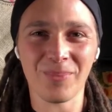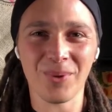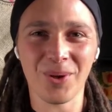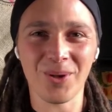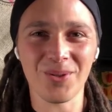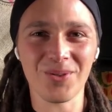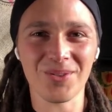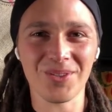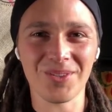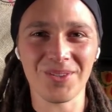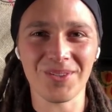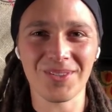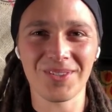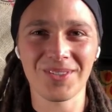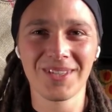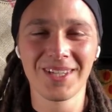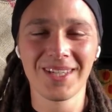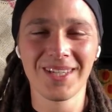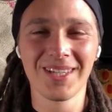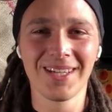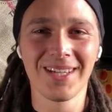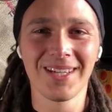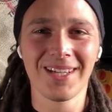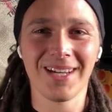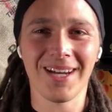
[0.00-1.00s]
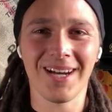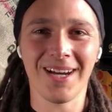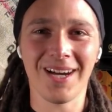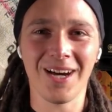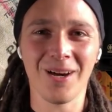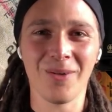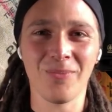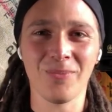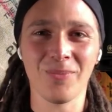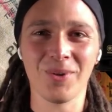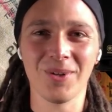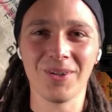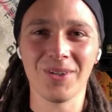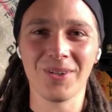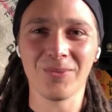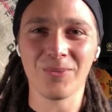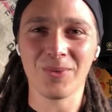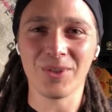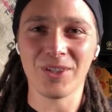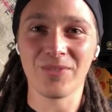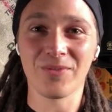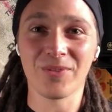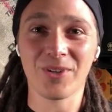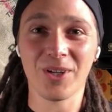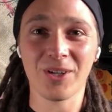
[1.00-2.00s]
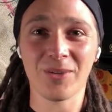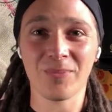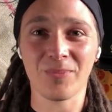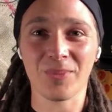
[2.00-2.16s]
poses when you've got to